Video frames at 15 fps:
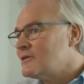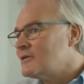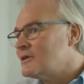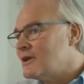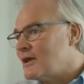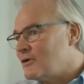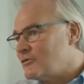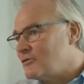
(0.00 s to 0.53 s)
the
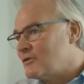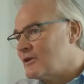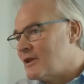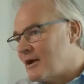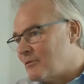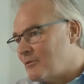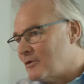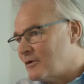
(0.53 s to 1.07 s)
nature of the
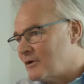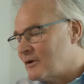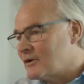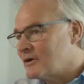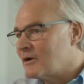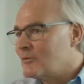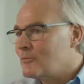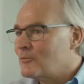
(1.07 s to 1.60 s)

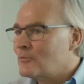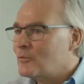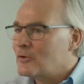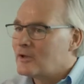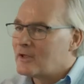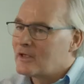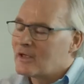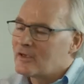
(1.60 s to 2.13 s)
network and
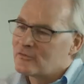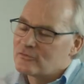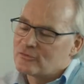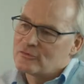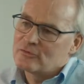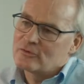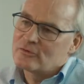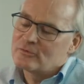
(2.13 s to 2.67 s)
what it has
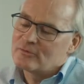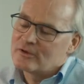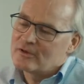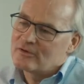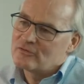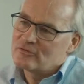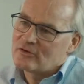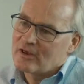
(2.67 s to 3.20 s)
to do
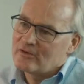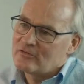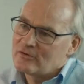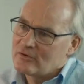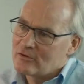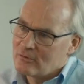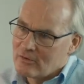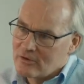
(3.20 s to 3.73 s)
is
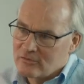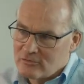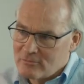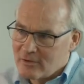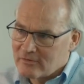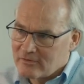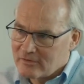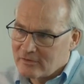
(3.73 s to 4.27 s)
changing quite
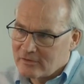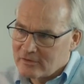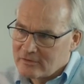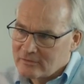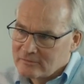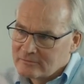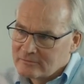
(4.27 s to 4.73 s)
dramatically.